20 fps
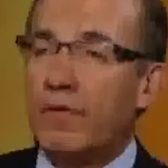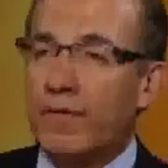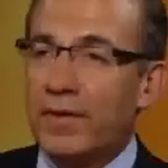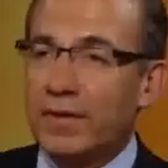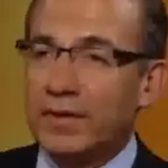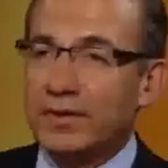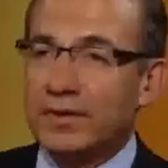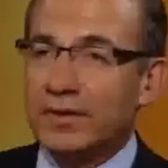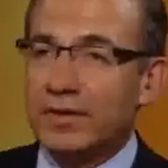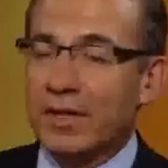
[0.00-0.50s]

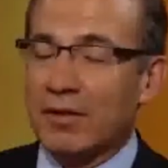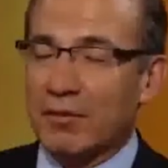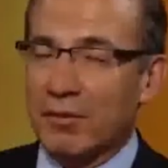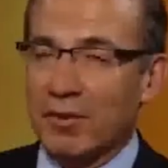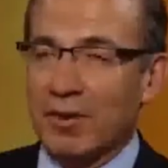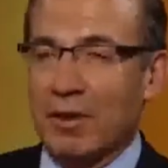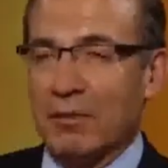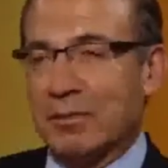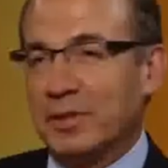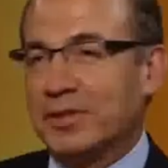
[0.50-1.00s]
First of
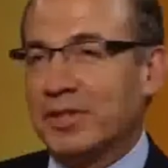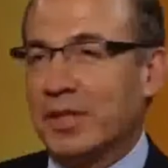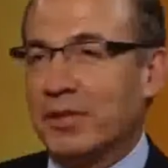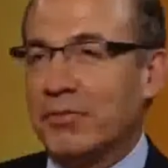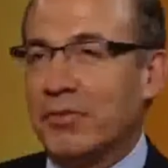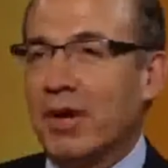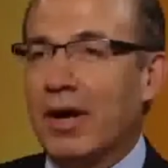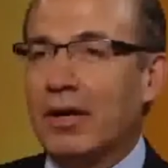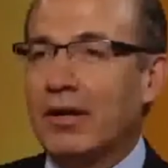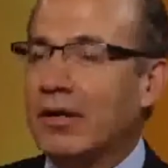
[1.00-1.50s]
all, let me
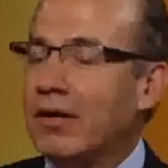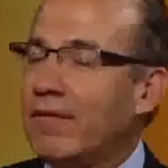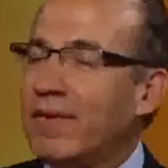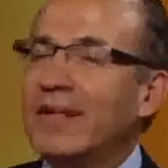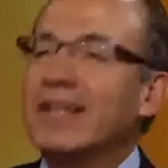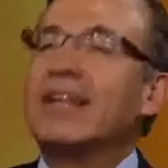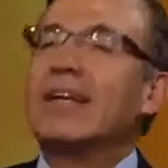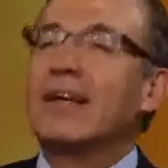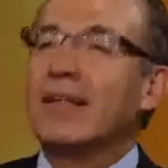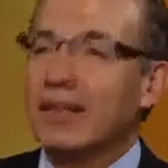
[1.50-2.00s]
tell you, I
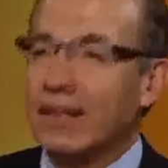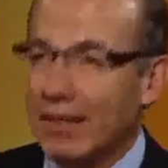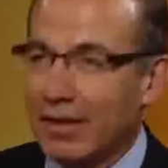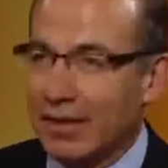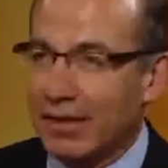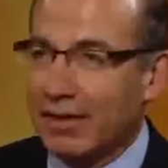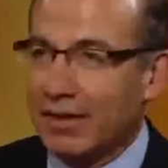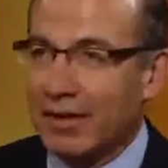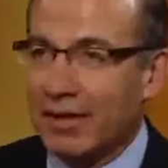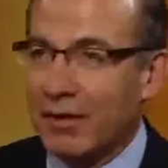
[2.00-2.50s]
never
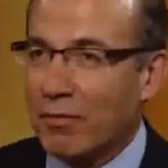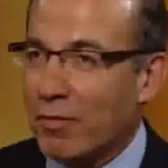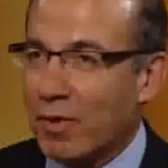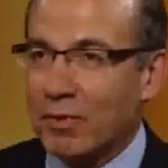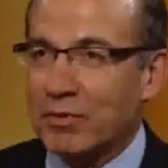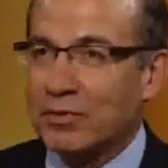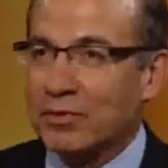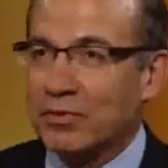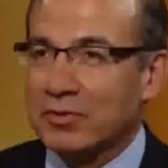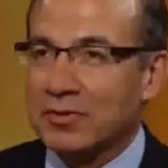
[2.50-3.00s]
declared a
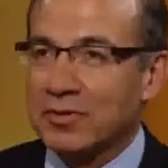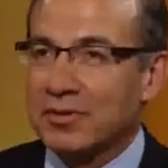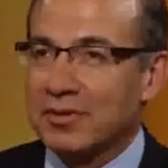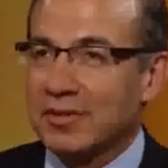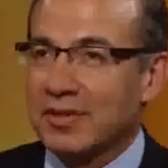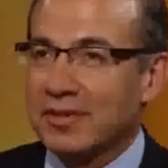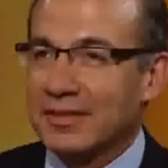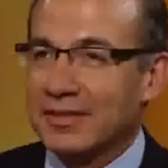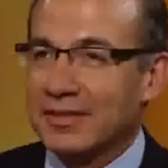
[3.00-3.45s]
war on drugs.